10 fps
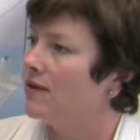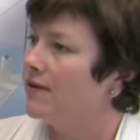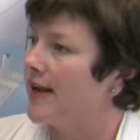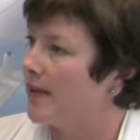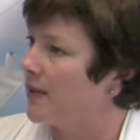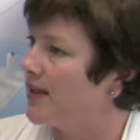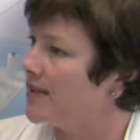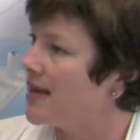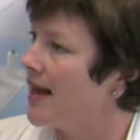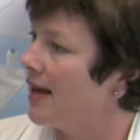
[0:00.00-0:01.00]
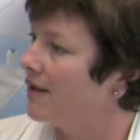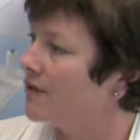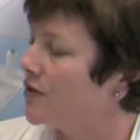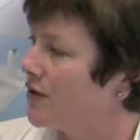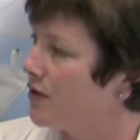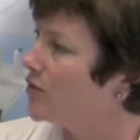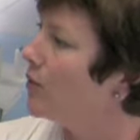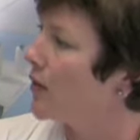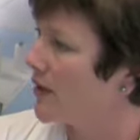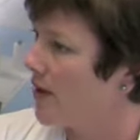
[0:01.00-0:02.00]
families have turned
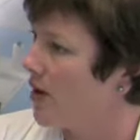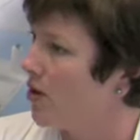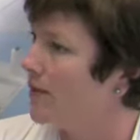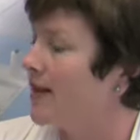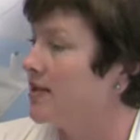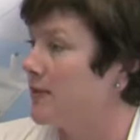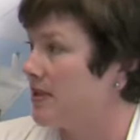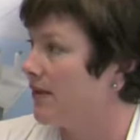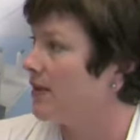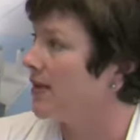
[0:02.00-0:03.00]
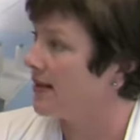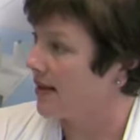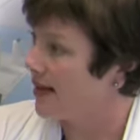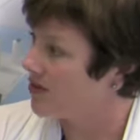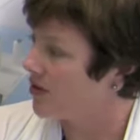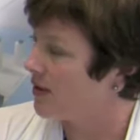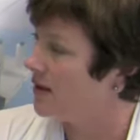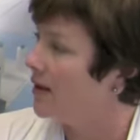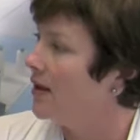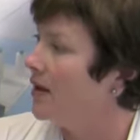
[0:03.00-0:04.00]
more to the home and specifically to the kitchen